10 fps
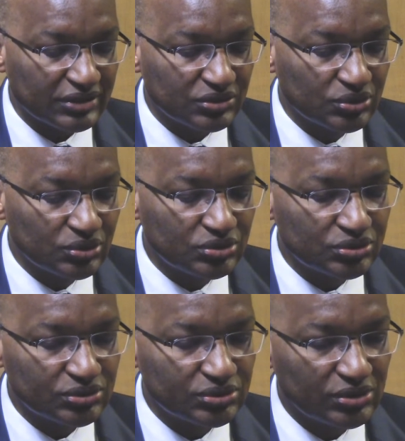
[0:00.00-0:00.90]
do
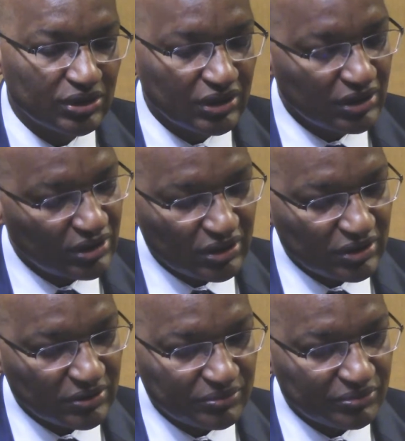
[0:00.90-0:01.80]
to
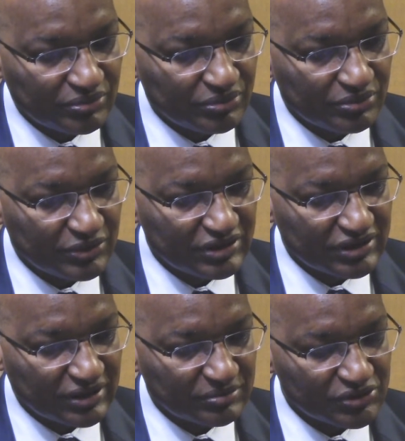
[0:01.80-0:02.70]
in
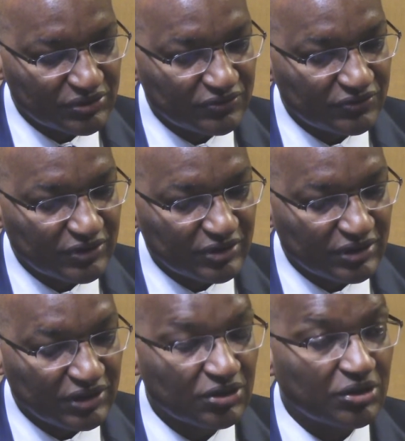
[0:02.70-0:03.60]
terms of
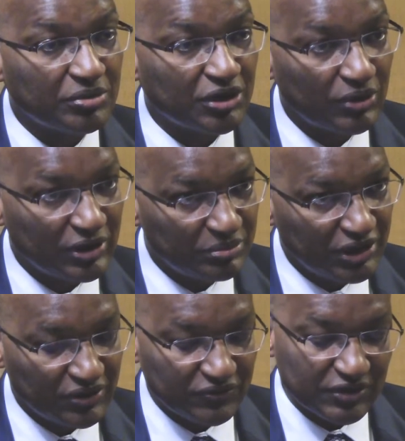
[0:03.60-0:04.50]
economic
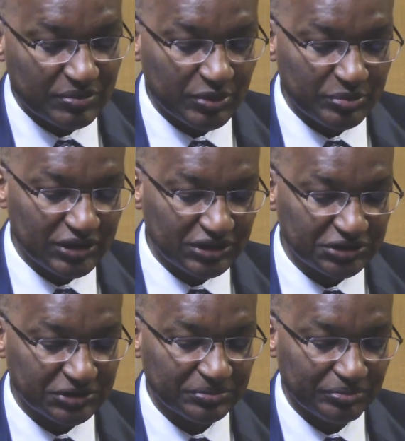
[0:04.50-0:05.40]
well-being of our
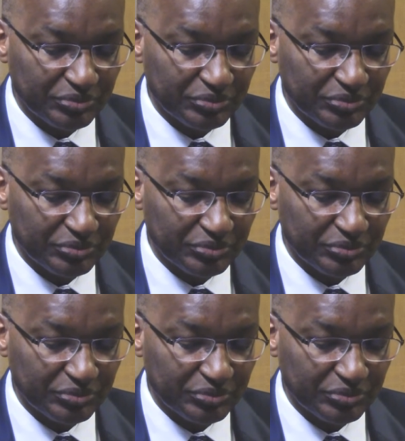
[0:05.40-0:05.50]
population.